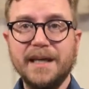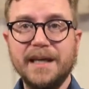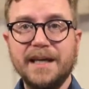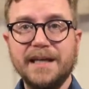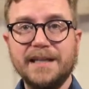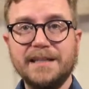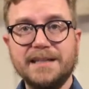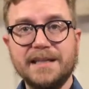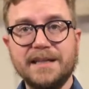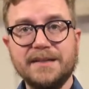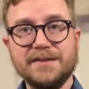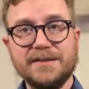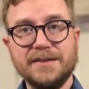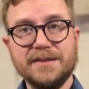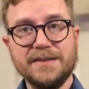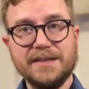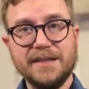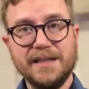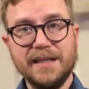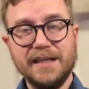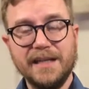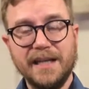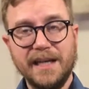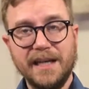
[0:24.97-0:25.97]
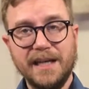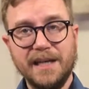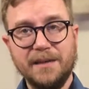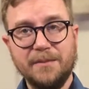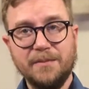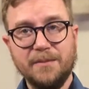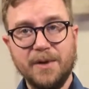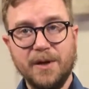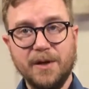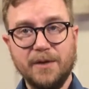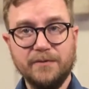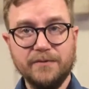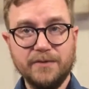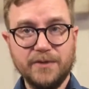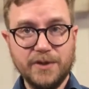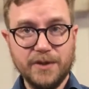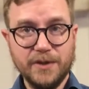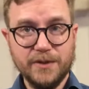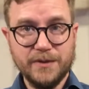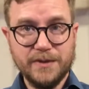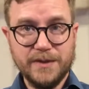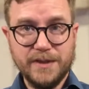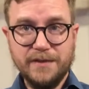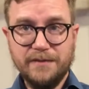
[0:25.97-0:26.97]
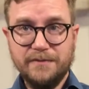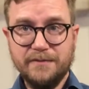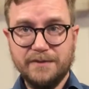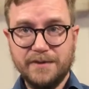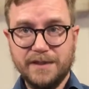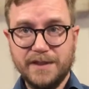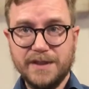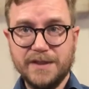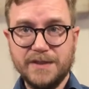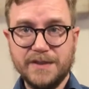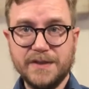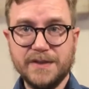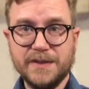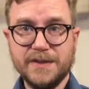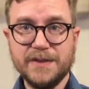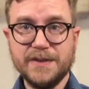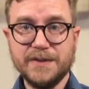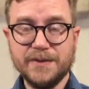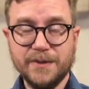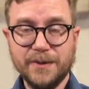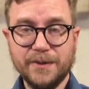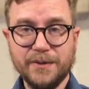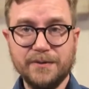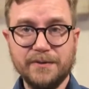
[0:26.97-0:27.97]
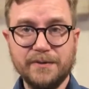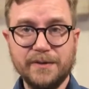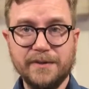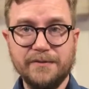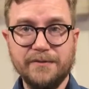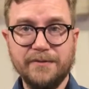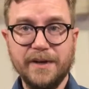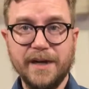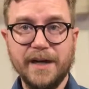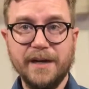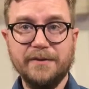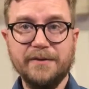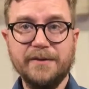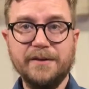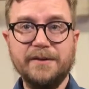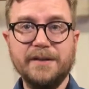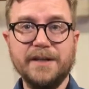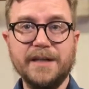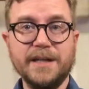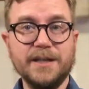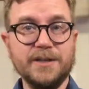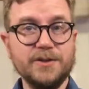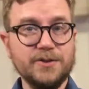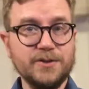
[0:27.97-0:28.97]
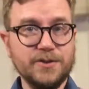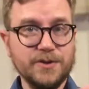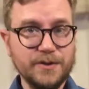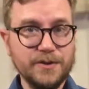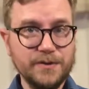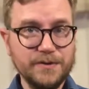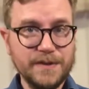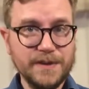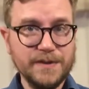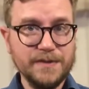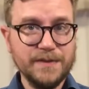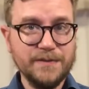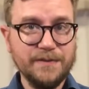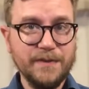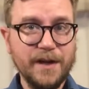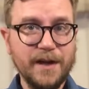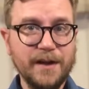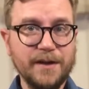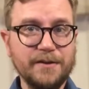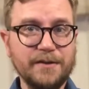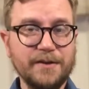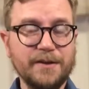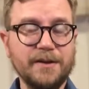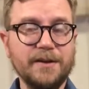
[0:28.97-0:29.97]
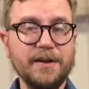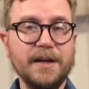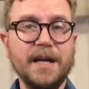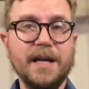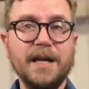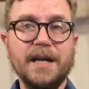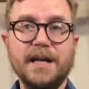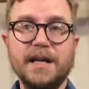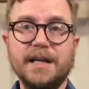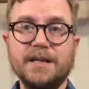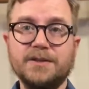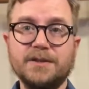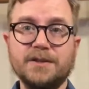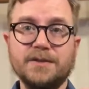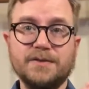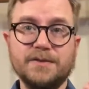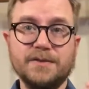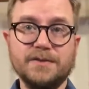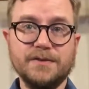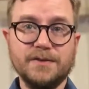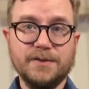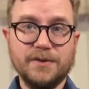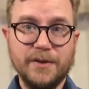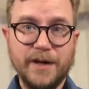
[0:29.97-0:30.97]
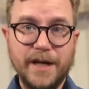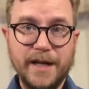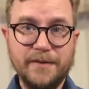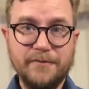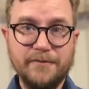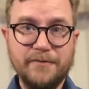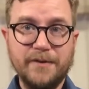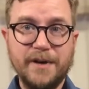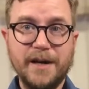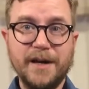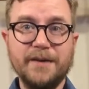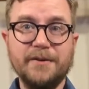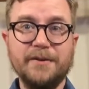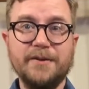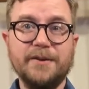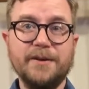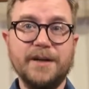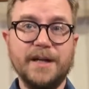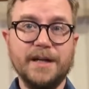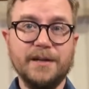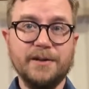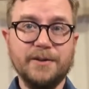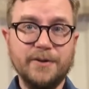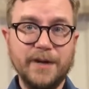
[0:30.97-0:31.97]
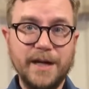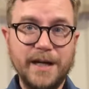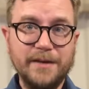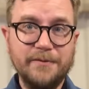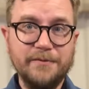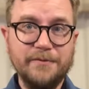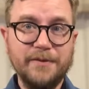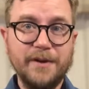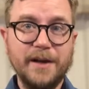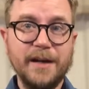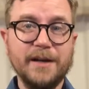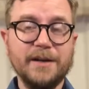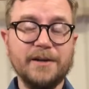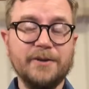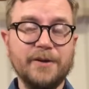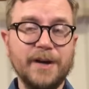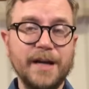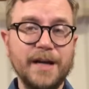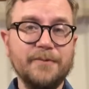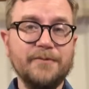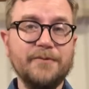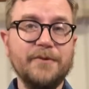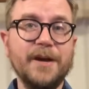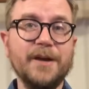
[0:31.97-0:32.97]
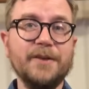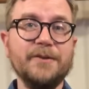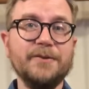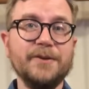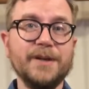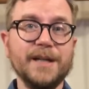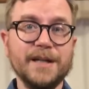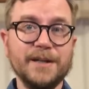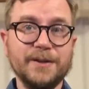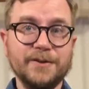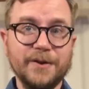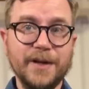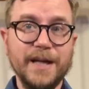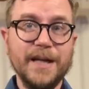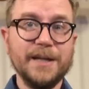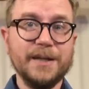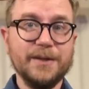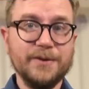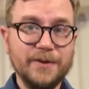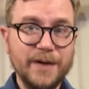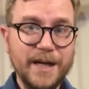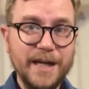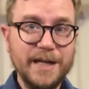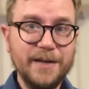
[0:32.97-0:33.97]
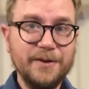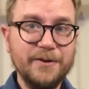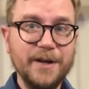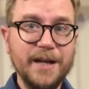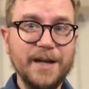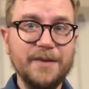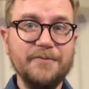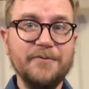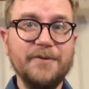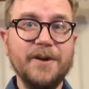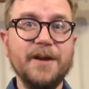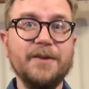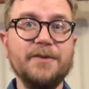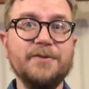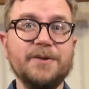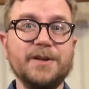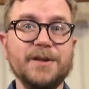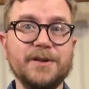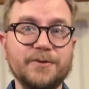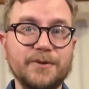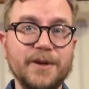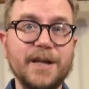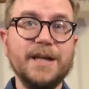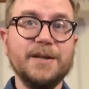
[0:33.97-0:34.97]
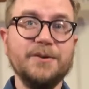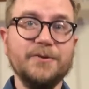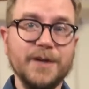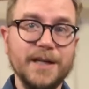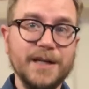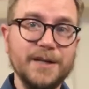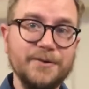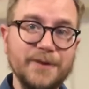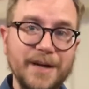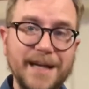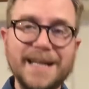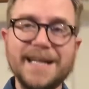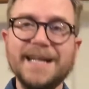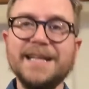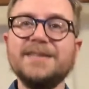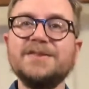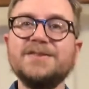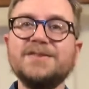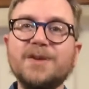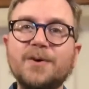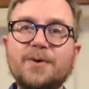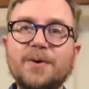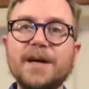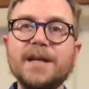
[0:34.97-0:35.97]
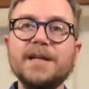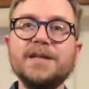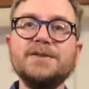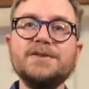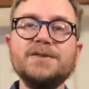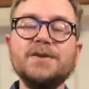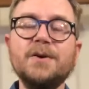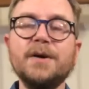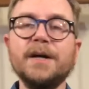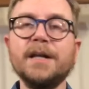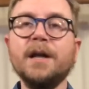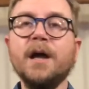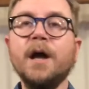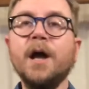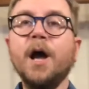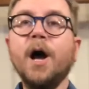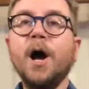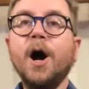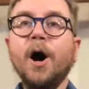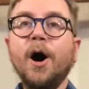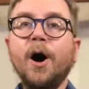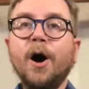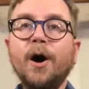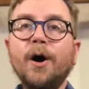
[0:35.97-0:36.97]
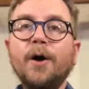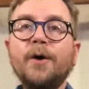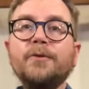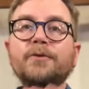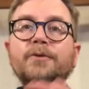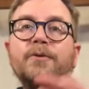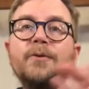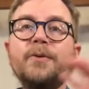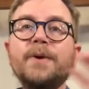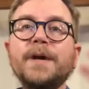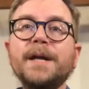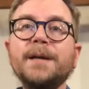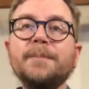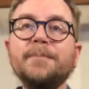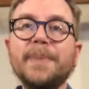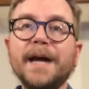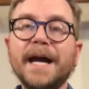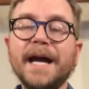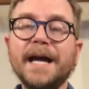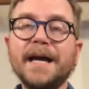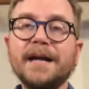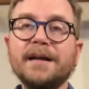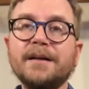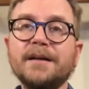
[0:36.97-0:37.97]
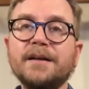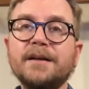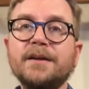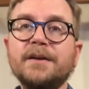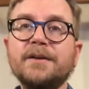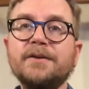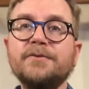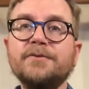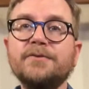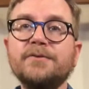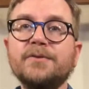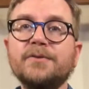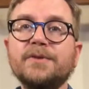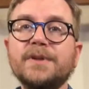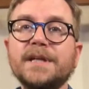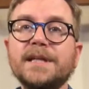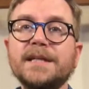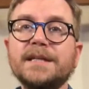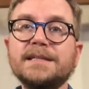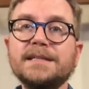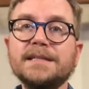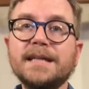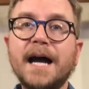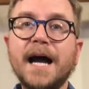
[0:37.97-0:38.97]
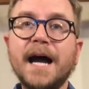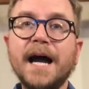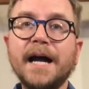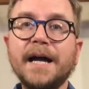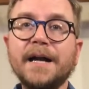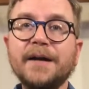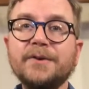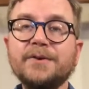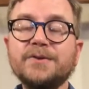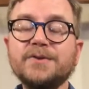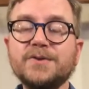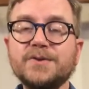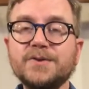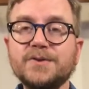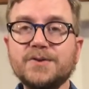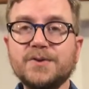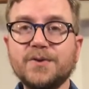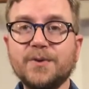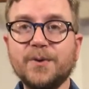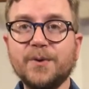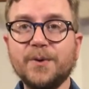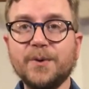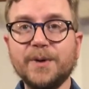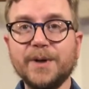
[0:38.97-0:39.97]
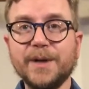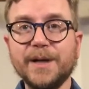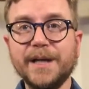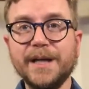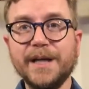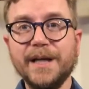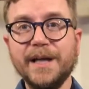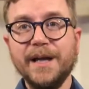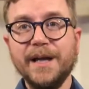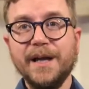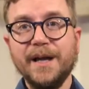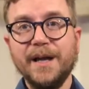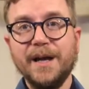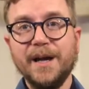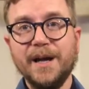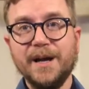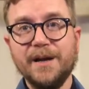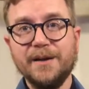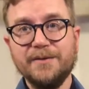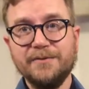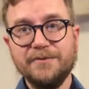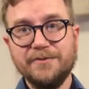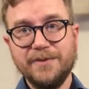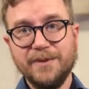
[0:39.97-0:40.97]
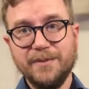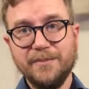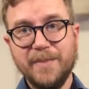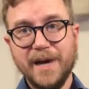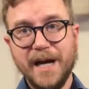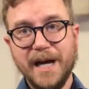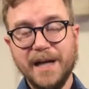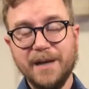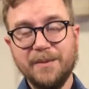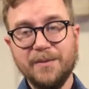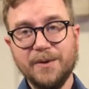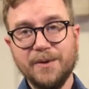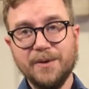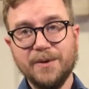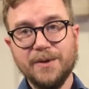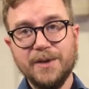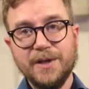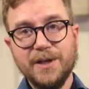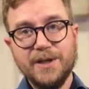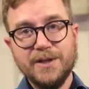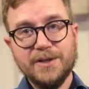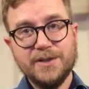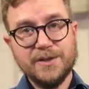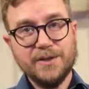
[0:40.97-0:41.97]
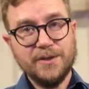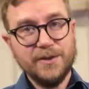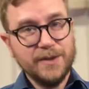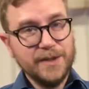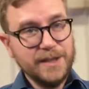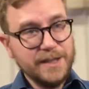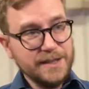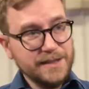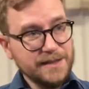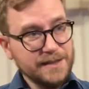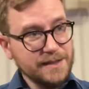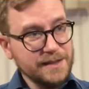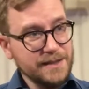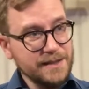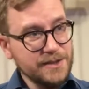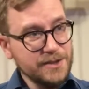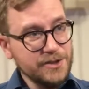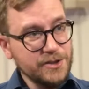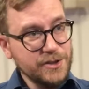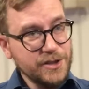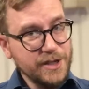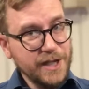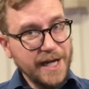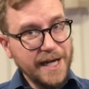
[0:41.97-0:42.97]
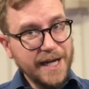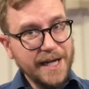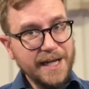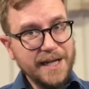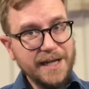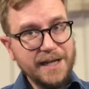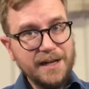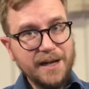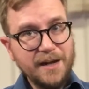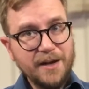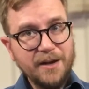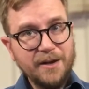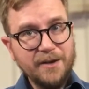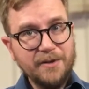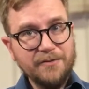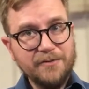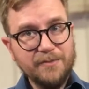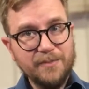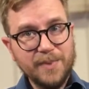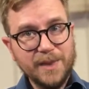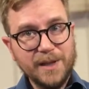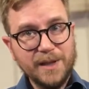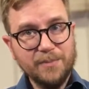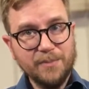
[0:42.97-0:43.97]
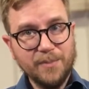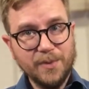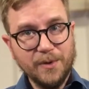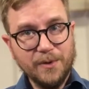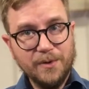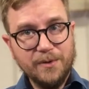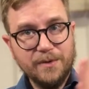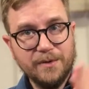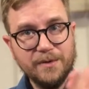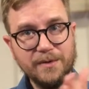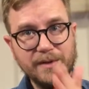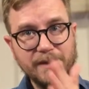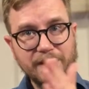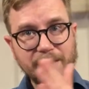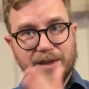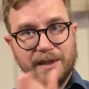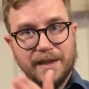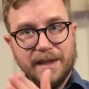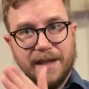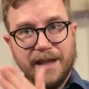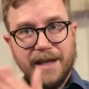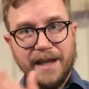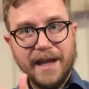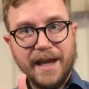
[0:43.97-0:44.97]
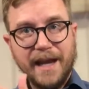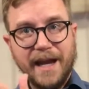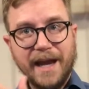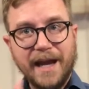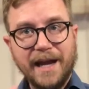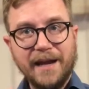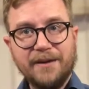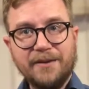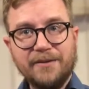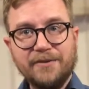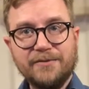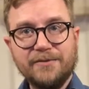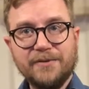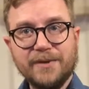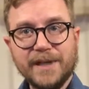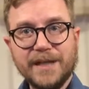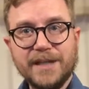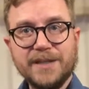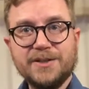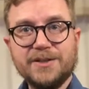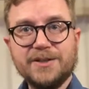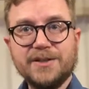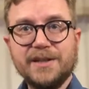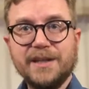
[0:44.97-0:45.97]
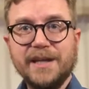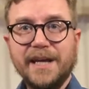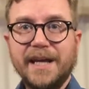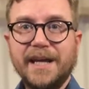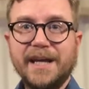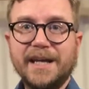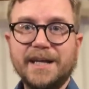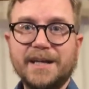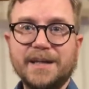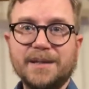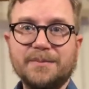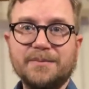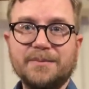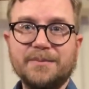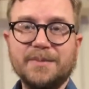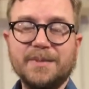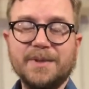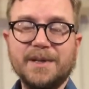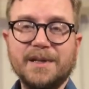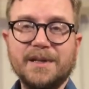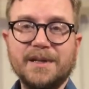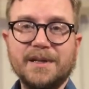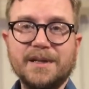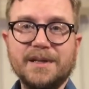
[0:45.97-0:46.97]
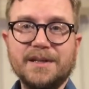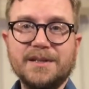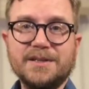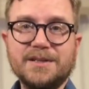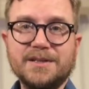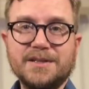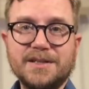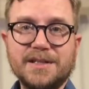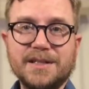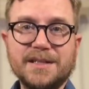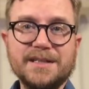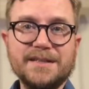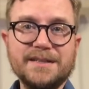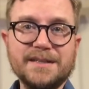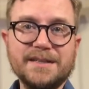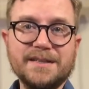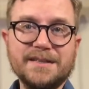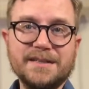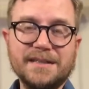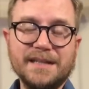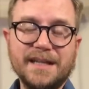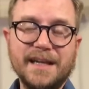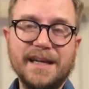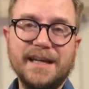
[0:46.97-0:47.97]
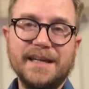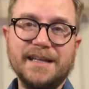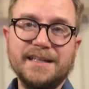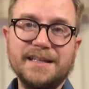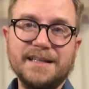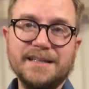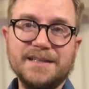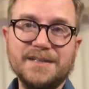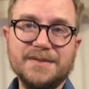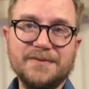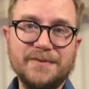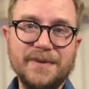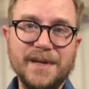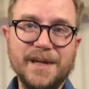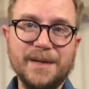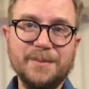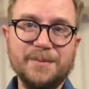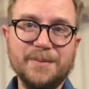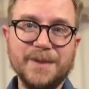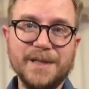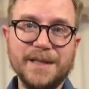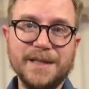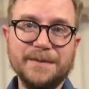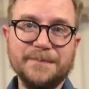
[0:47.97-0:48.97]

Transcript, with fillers: It tells us the name of Joseph, Jesus' earthly father, and Joseph's father, and Joseph's grandfather, and great grandfather, and great great grandfather, and great great great, and so on and so on, all the way back through the entire story of the Bible, showing us this chain of people out of which came Jesus and his family.